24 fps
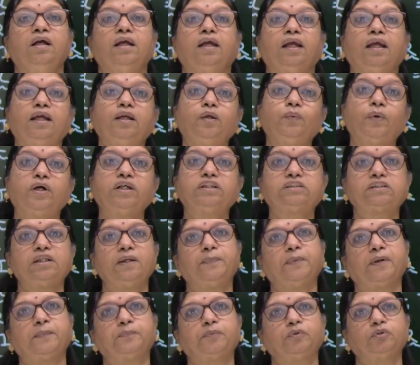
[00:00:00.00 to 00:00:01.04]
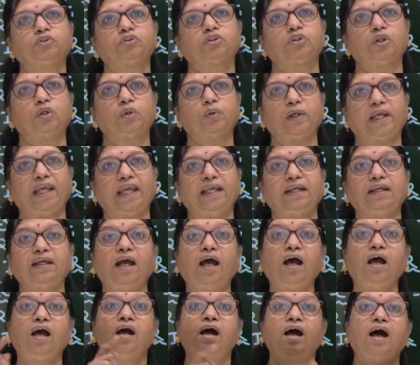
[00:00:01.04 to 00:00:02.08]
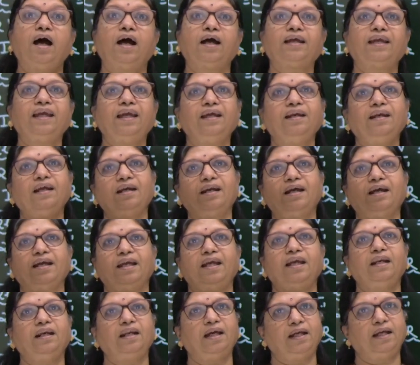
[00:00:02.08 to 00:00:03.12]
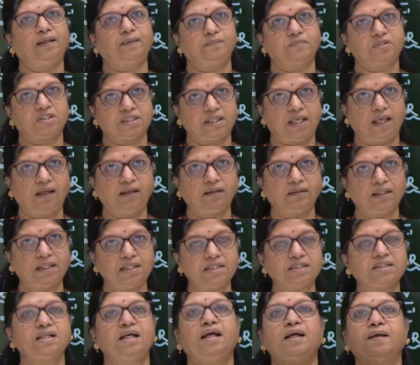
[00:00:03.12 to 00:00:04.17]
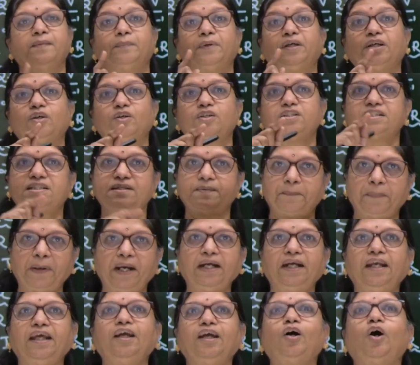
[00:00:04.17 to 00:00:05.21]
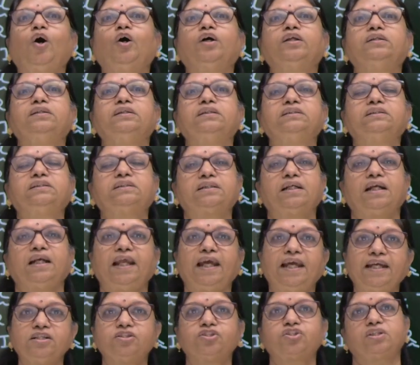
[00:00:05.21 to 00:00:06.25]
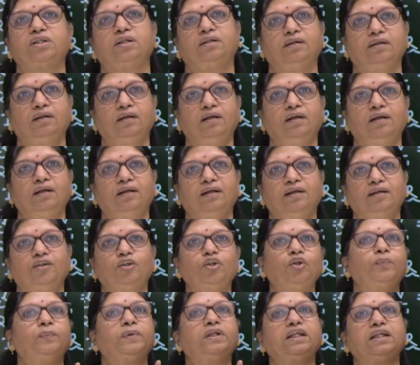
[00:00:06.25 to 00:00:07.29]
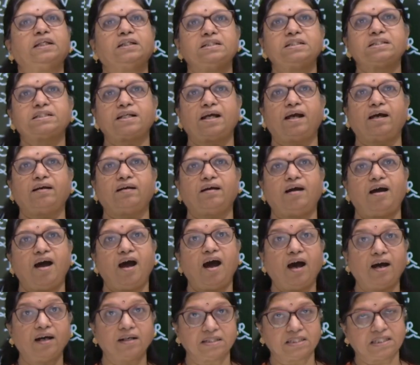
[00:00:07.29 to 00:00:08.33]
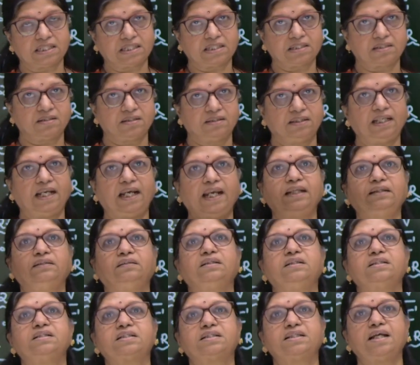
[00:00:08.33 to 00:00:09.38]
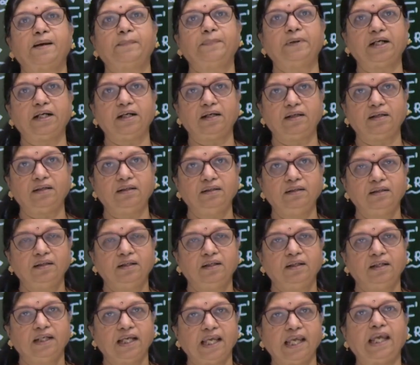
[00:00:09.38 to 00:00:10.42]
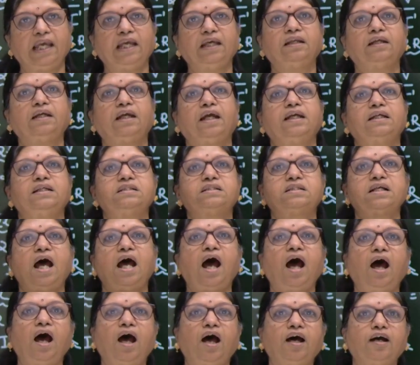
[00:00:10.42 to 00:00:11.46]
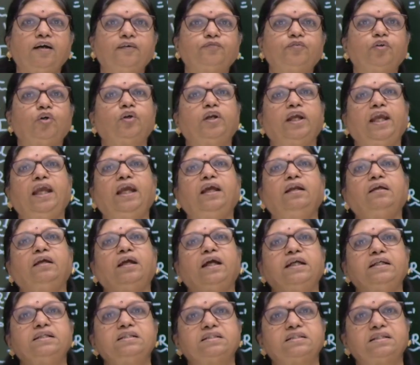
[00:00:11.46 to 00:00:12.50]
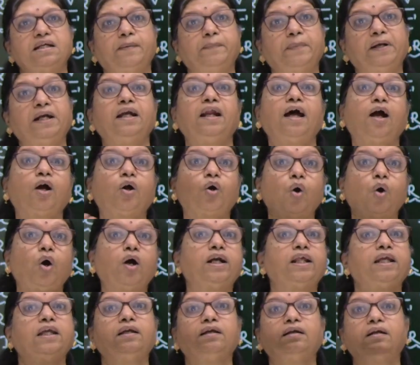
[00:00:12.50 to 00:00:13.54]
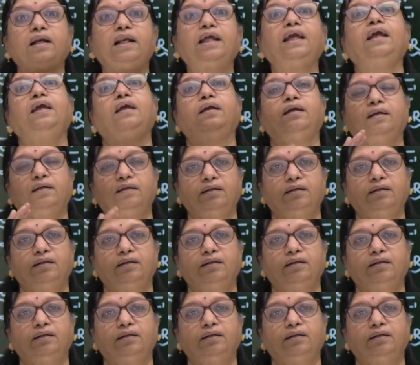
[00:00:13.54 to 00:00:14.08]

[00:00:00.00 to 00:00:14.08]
inversely proportional to area. Again and again I am saying this because depending on this relation, numericals are asked. The length is doubled, area is halved, or area is doubled. Accordingly,